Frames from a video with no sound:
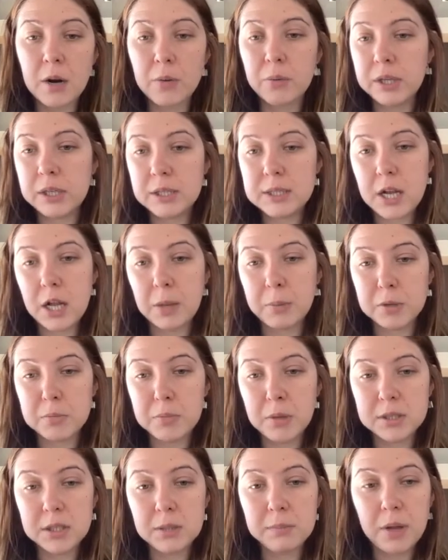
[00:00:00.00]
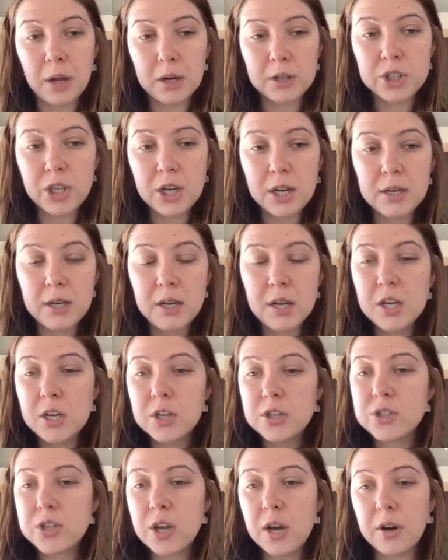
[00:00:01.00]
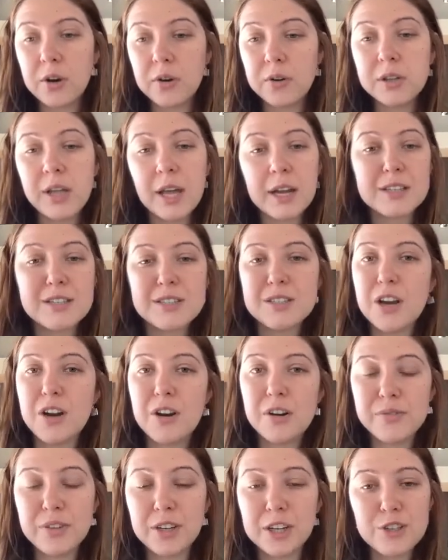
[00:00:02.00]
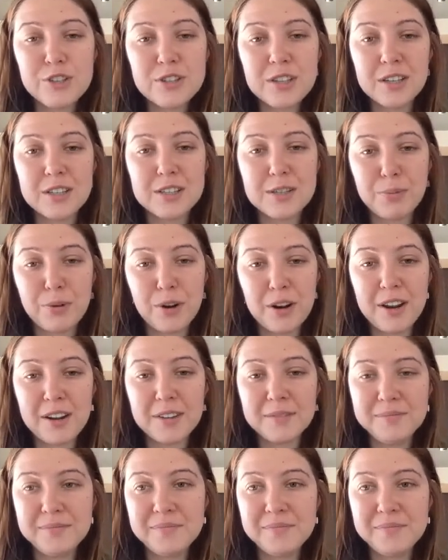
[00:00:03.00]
willing to help with multi-blockchain. So let us know if you're interested in supporting.